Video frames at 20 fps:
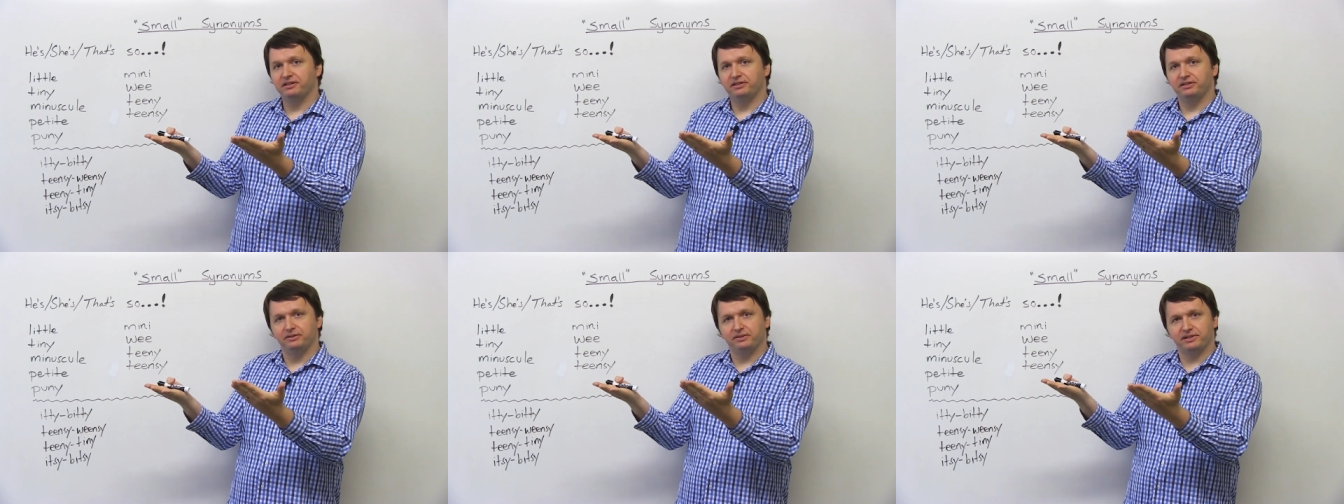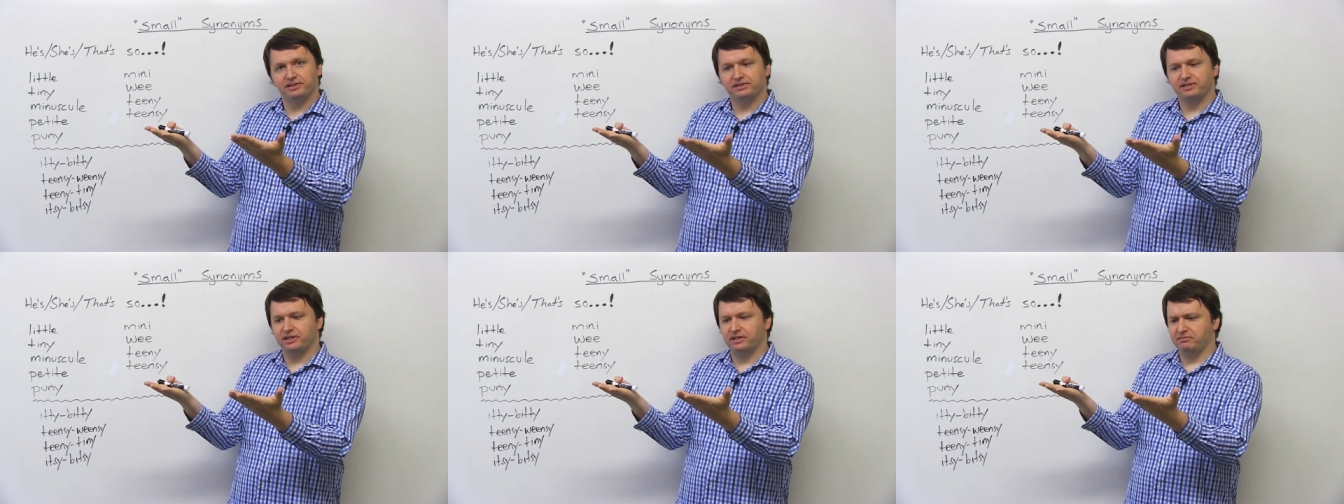you
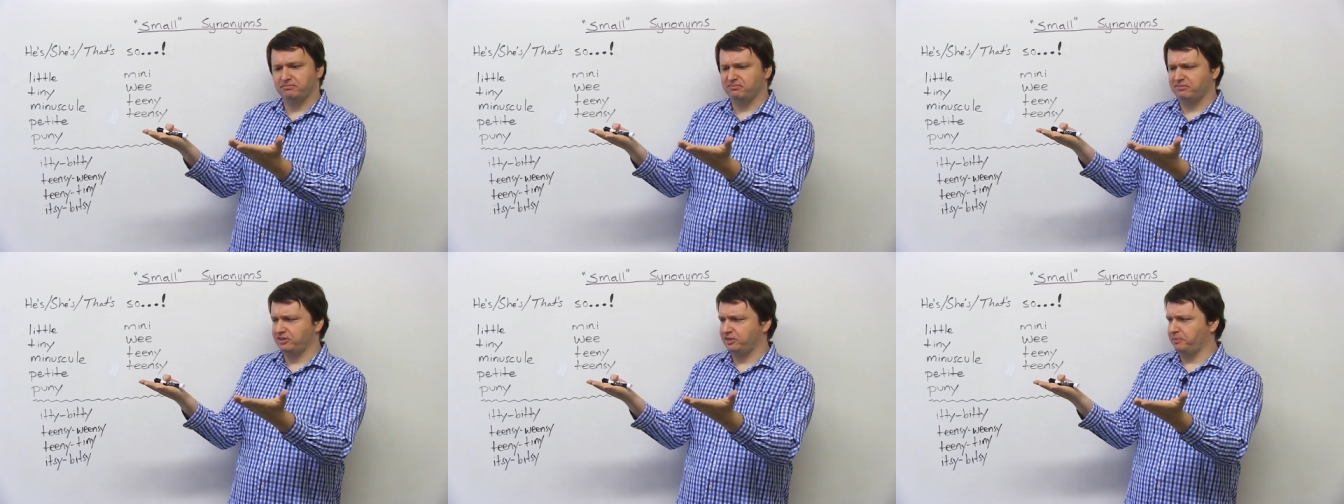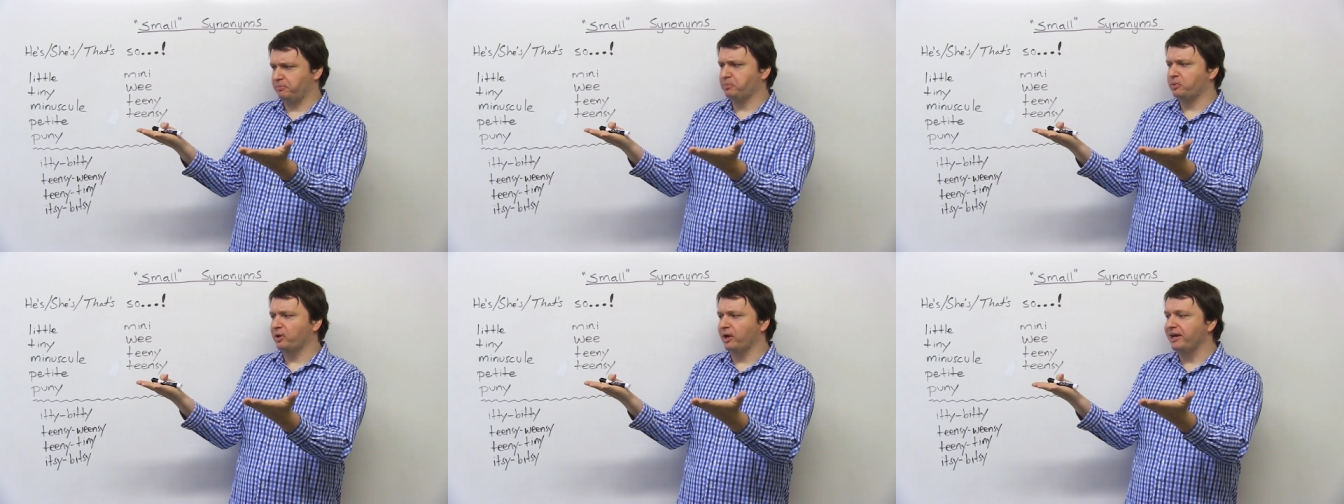can say, mm,
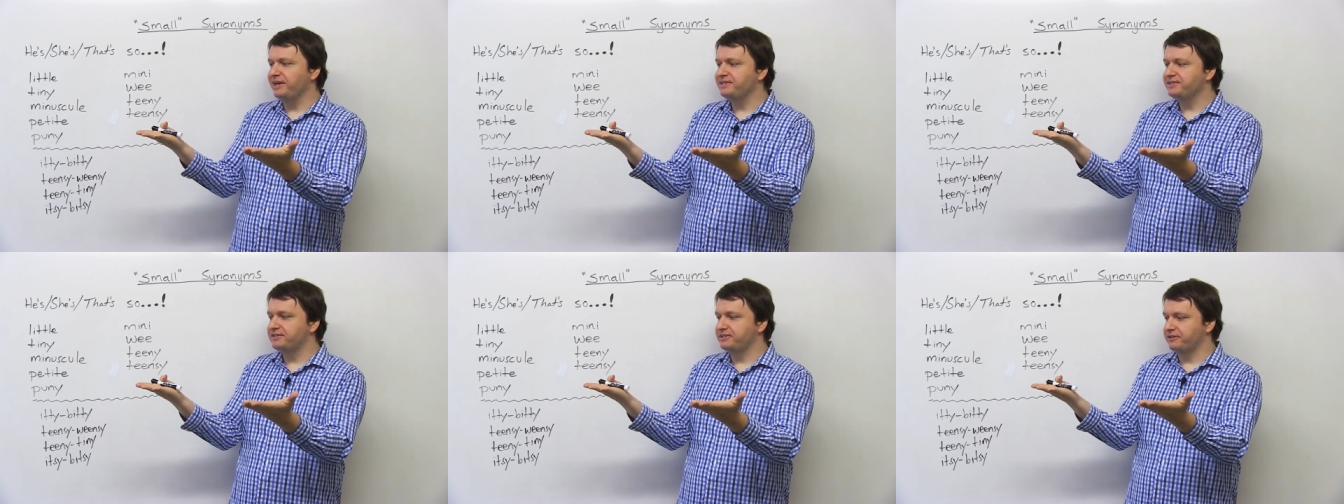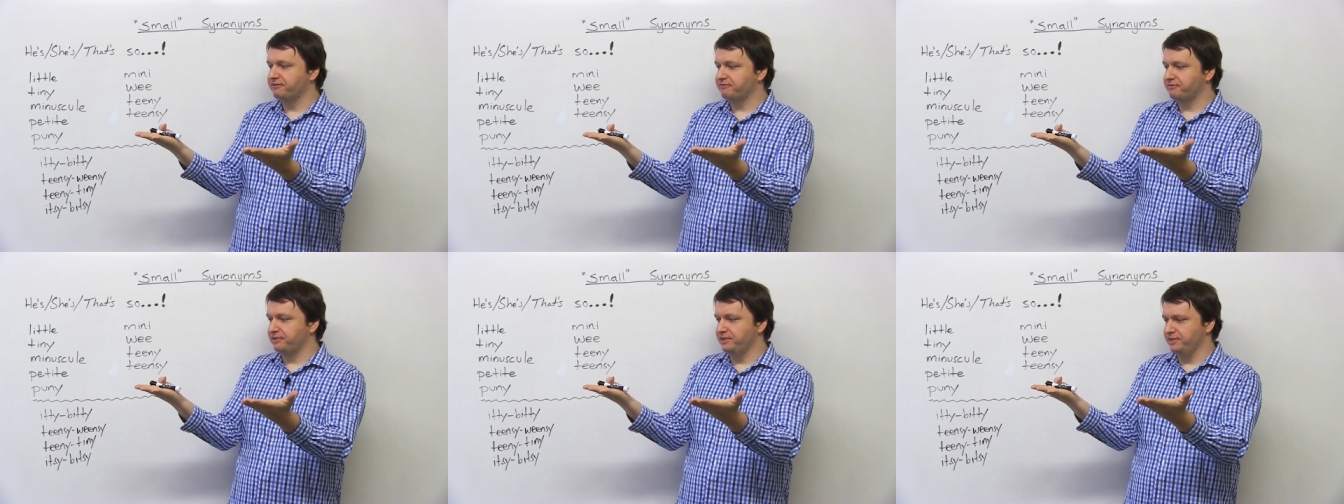the price
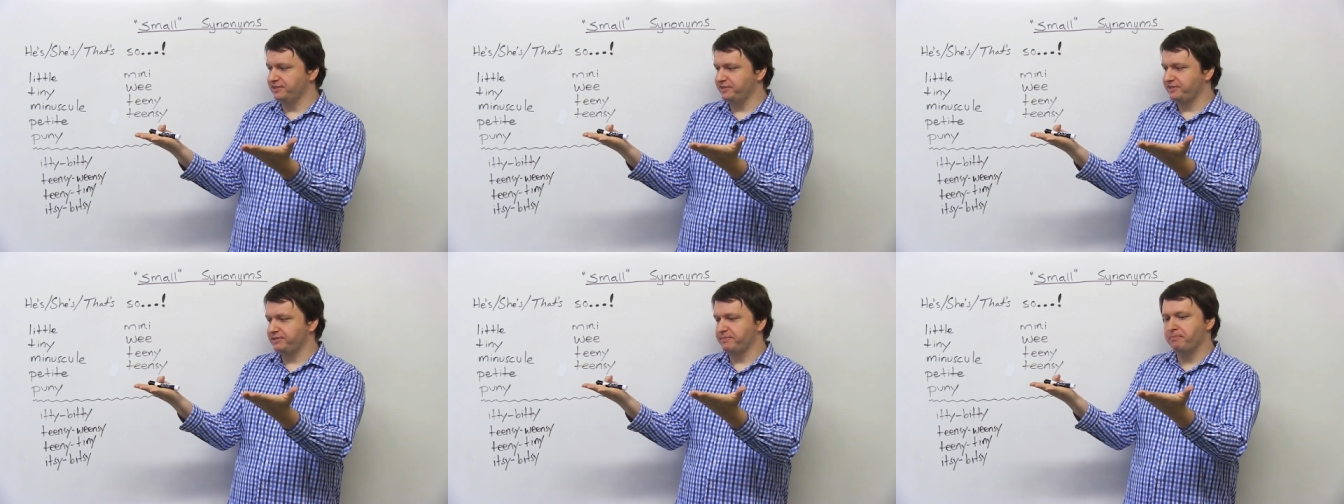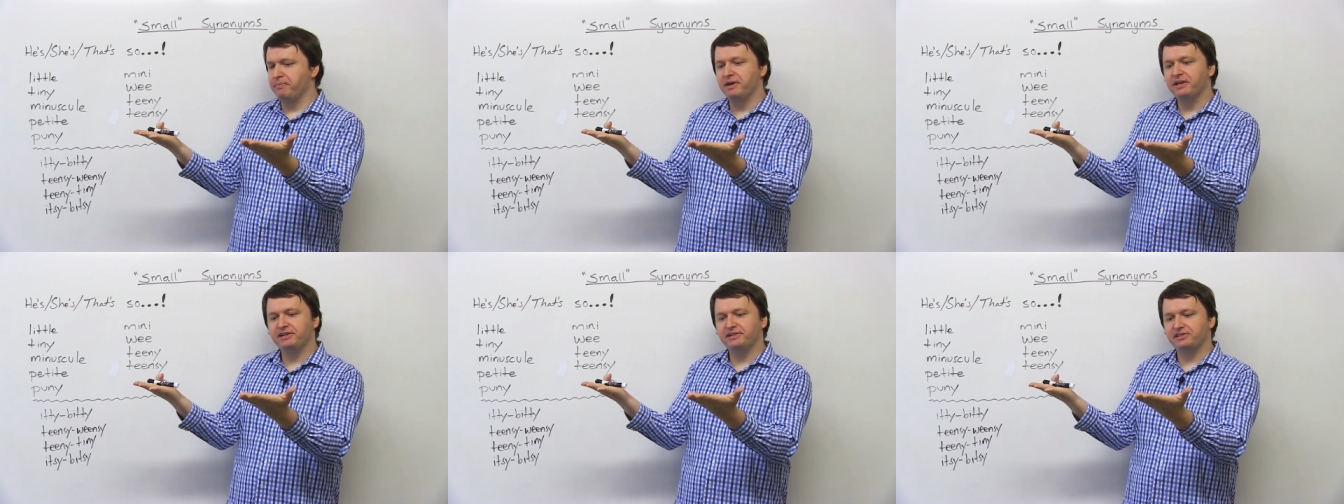difference is
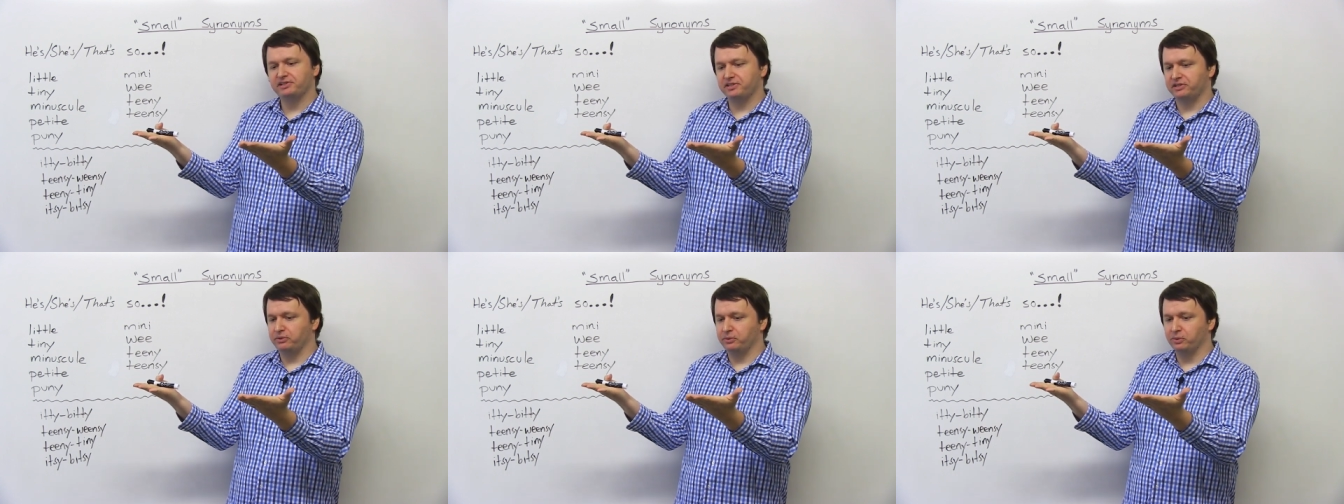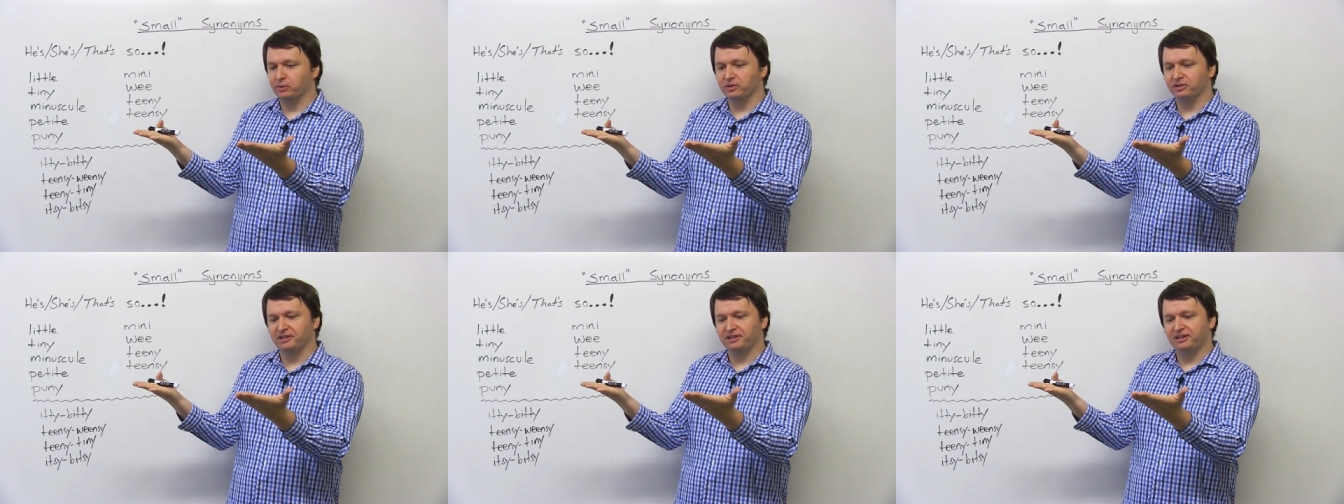
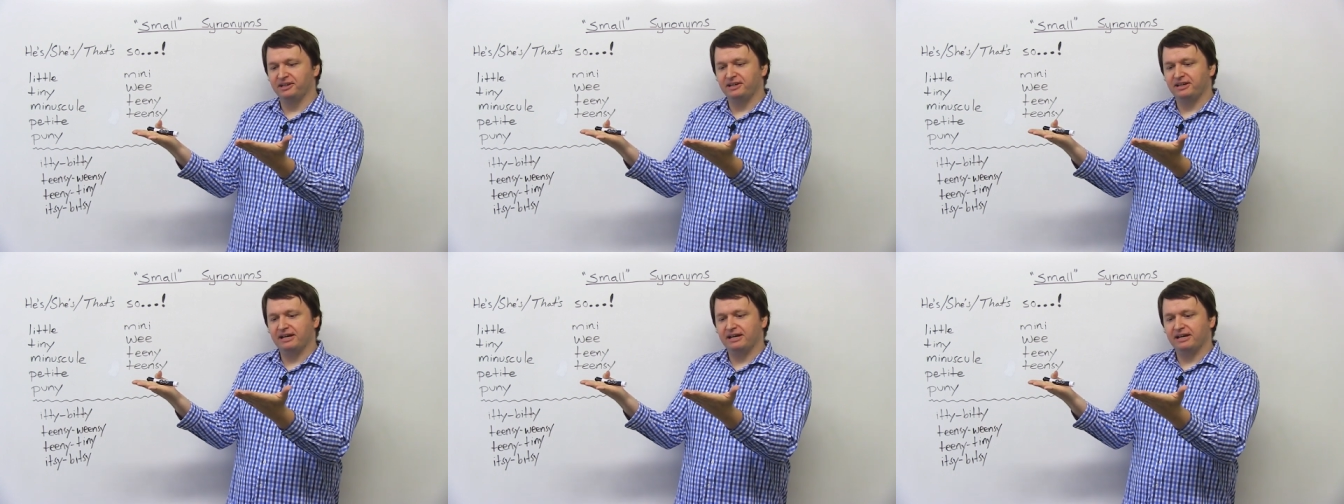minuscule.